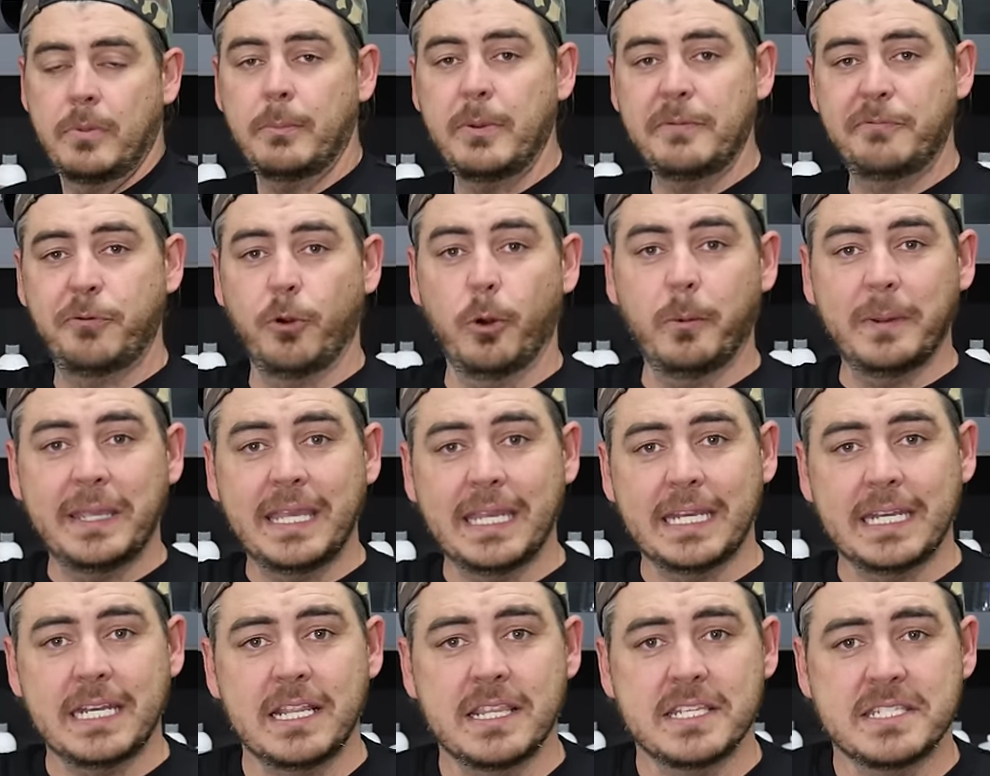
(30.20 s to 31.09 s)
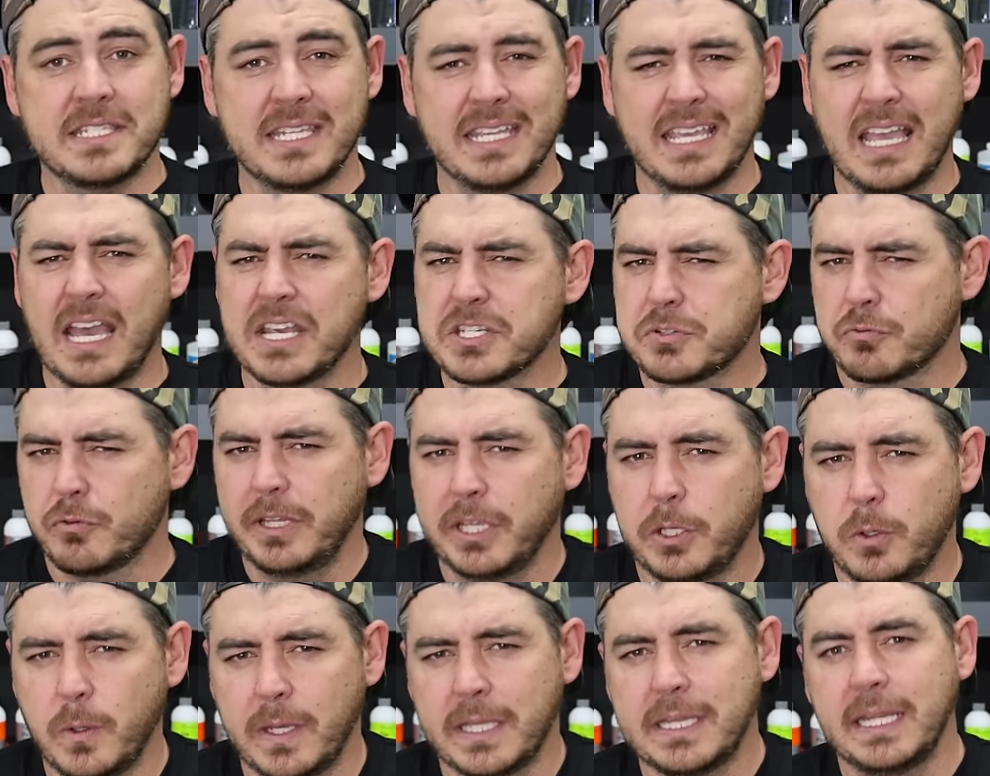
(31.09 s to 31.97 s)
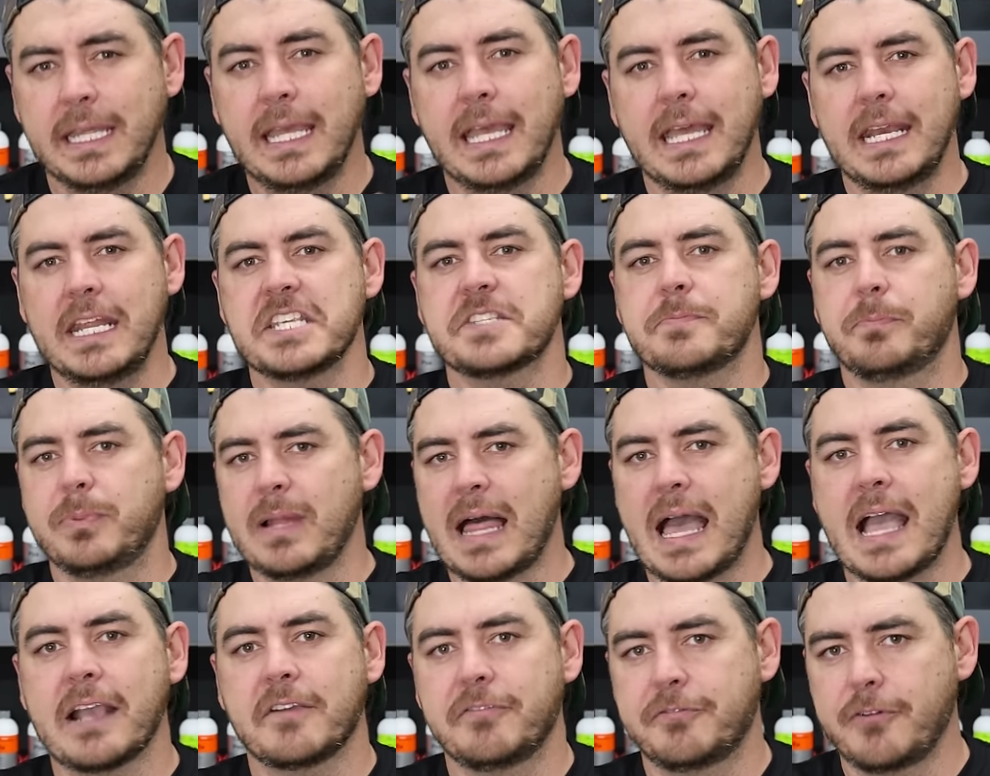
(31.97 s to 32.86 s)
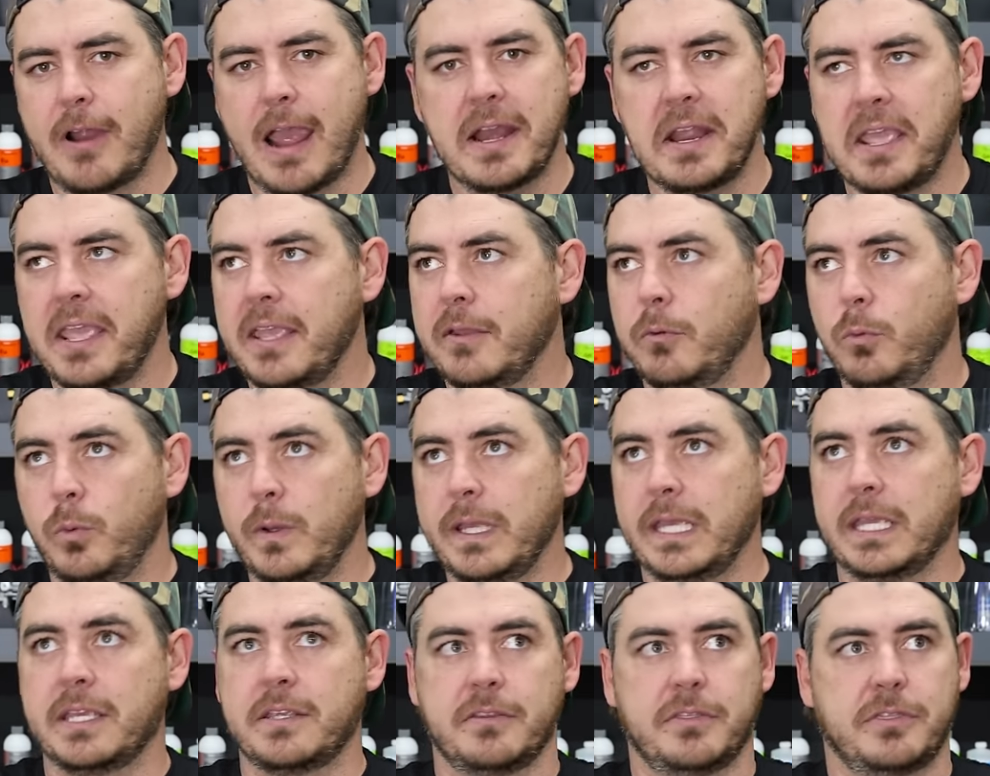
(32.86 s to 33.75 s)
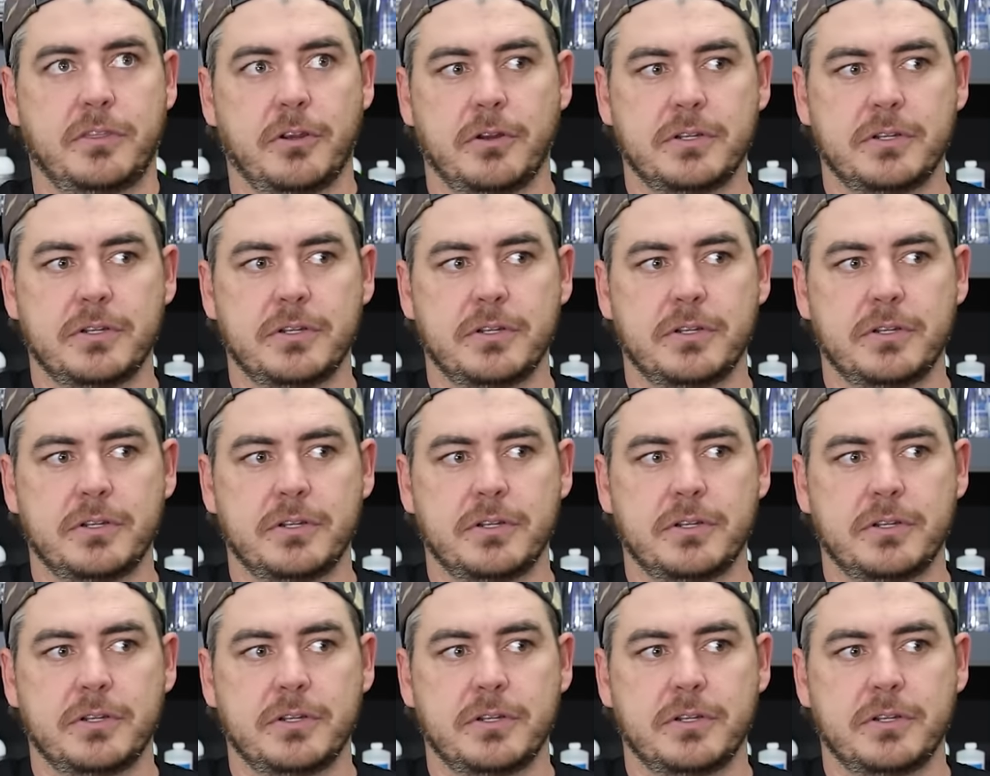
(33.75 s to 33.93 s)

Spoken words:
But before we get into this thing, guys, really quickly, it is Black Friday week.